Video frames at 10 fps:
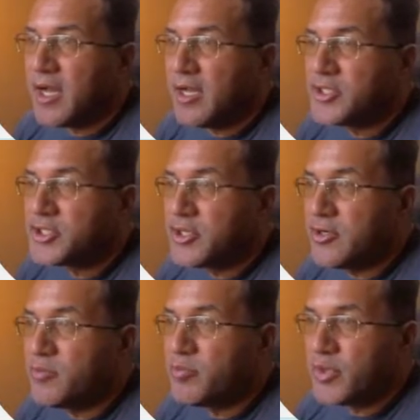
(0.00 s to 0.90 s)
On
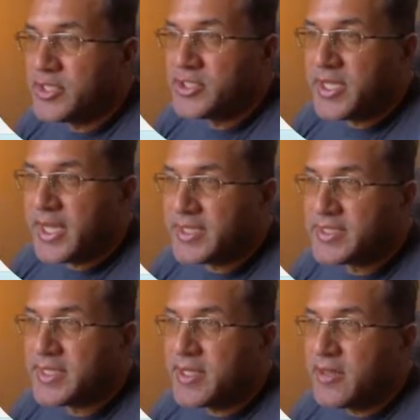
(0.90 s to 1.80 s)
certain bridge
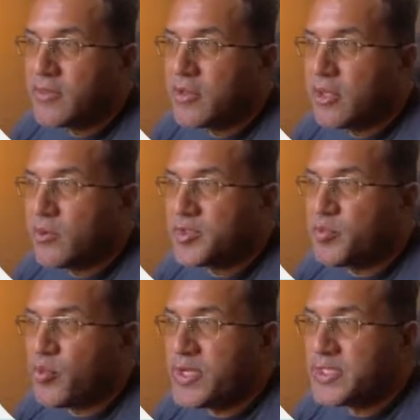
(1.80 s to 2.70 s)
decks, the lowest
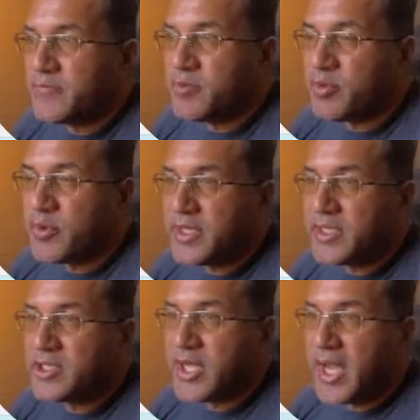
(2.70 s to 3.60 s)
point of the
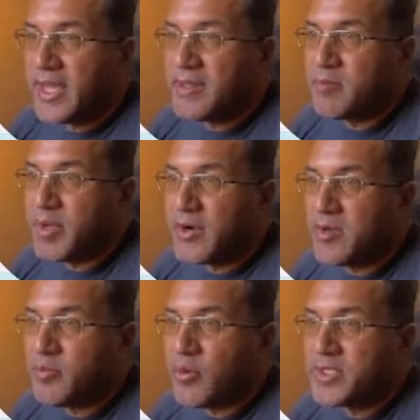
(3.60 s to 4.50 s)
bridge and the
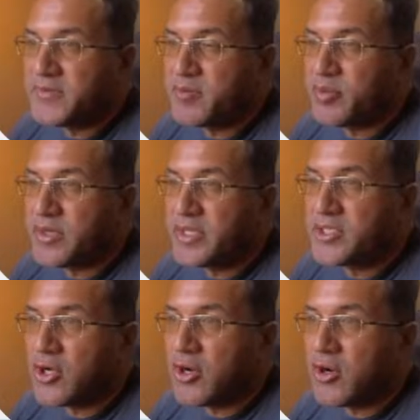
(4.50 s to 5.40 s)
bearing point of the
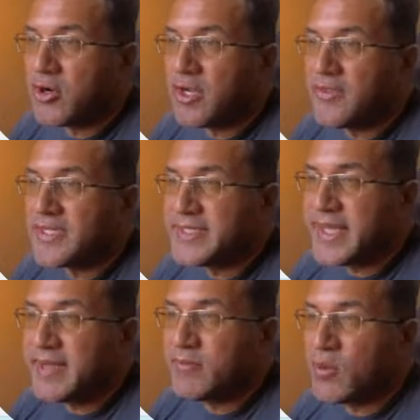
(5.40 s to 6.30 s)
bridge are in the
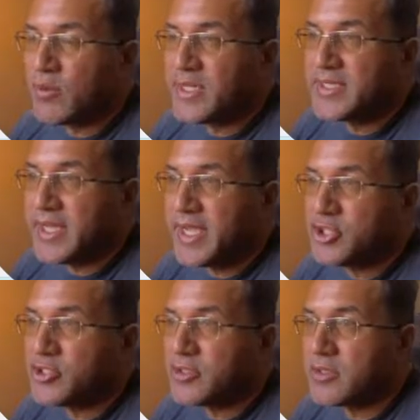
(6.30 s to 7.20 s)
same
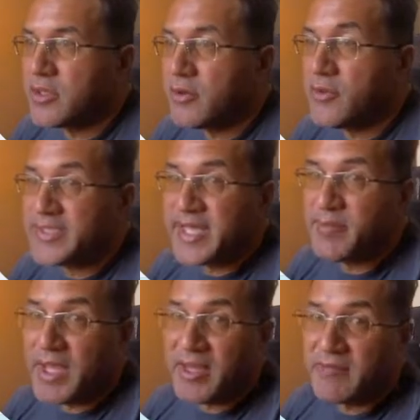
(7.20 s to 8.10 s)
orientation, or the
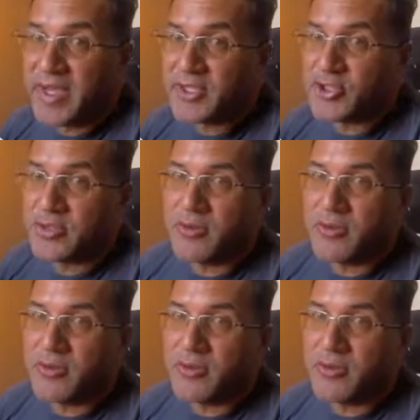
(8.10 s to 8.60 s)
same elevation.